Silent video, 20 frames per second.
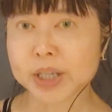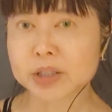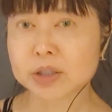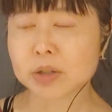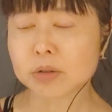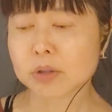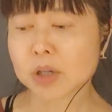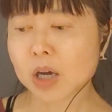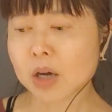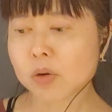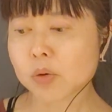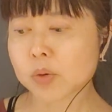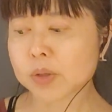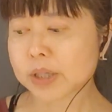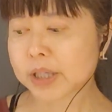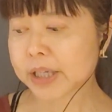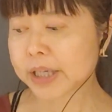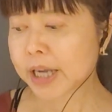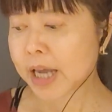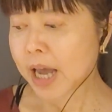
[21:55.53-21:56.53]
So not
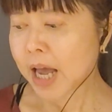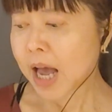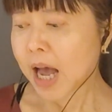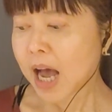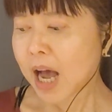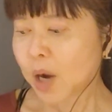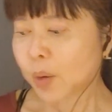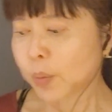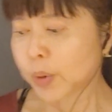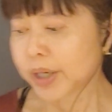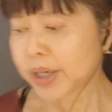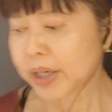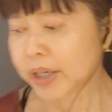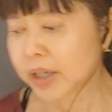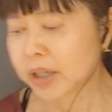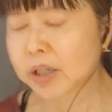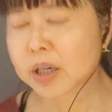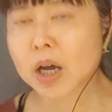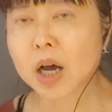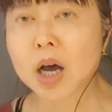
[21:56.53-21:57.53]
only are
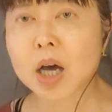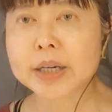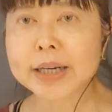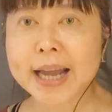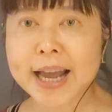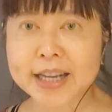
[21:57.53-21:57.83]
we not